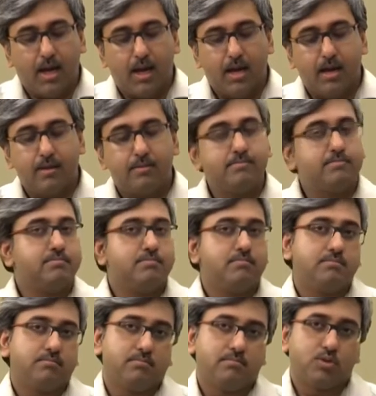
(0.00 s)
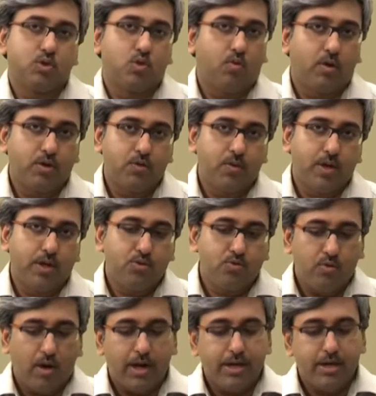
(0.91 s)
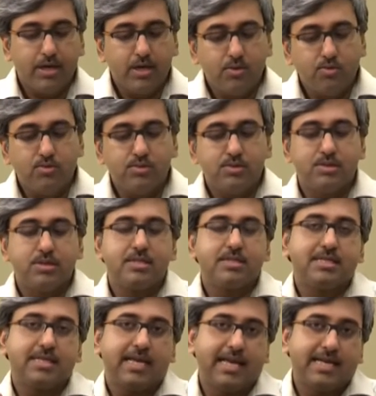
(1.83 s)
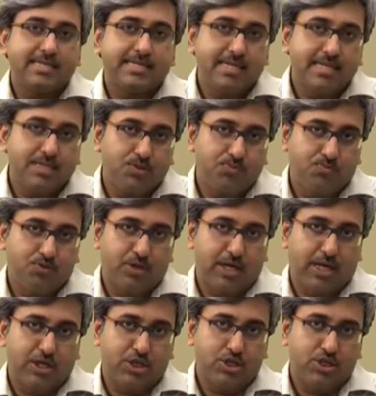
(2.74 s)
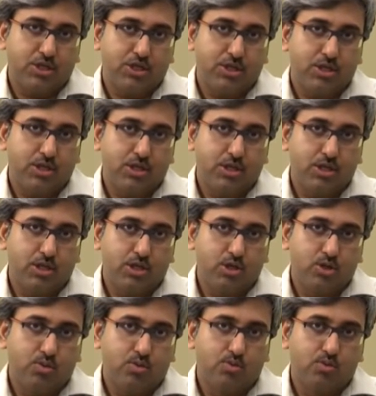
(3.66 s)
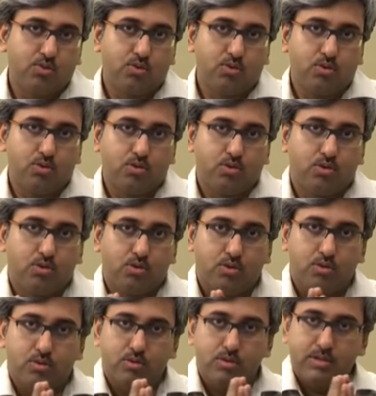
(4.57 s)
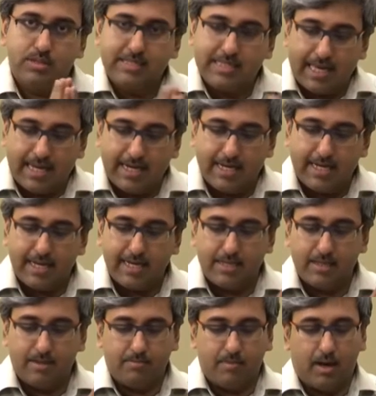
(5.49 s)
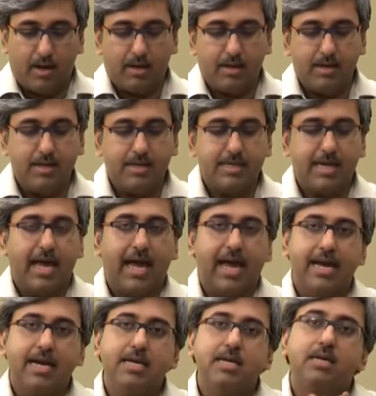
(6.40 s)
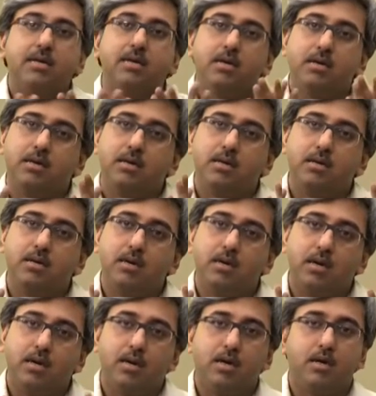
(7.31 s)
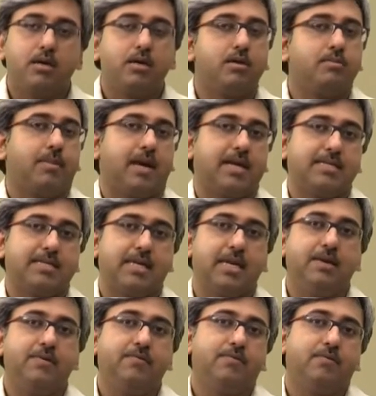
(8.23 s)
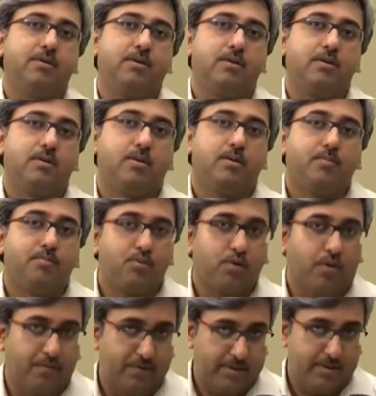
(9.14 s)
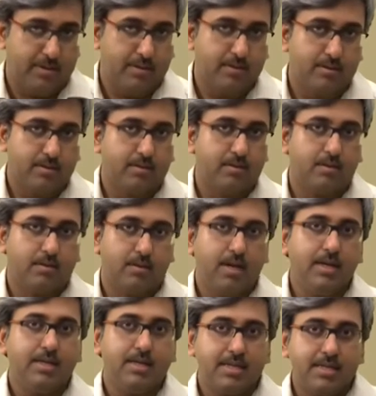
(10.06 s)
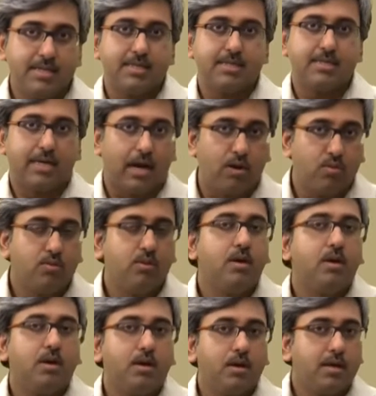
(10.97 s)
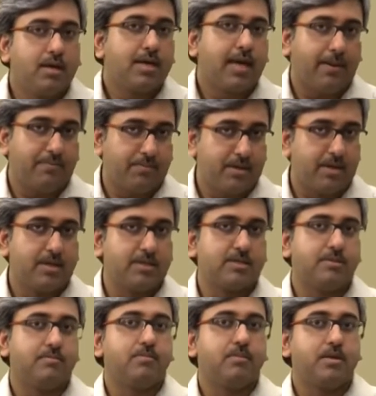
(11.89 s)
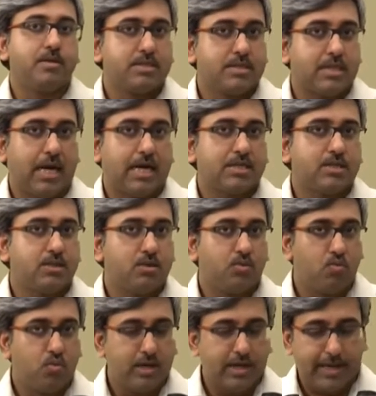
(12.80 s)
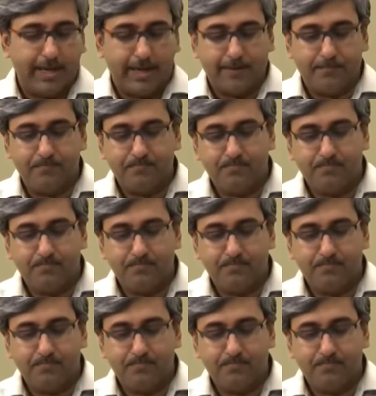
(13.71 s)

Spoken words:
So what do? I use this excess production to sell in the market and earn myself profit, right? This is how capitalism starts working.